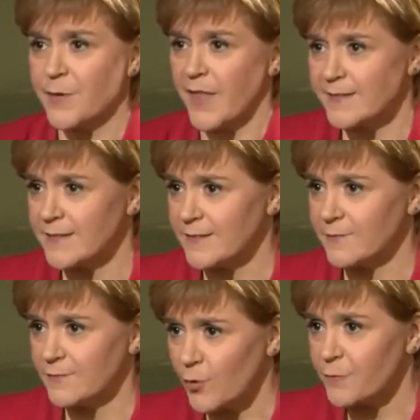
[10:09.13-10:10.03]
but that's
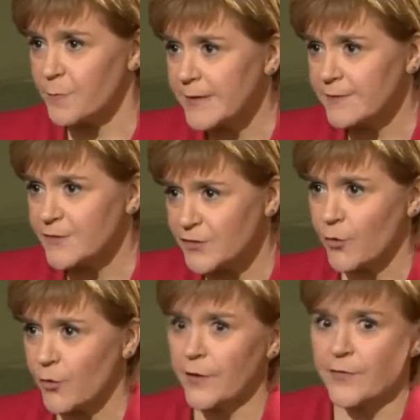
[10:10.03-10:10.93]
not for me to
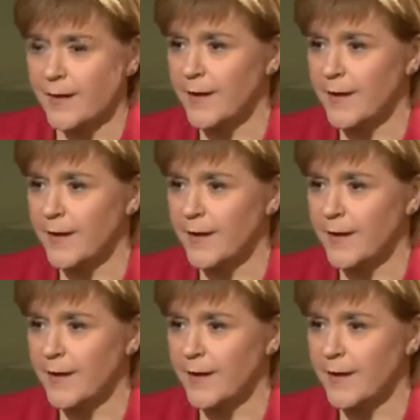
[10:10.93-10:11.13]
sort out.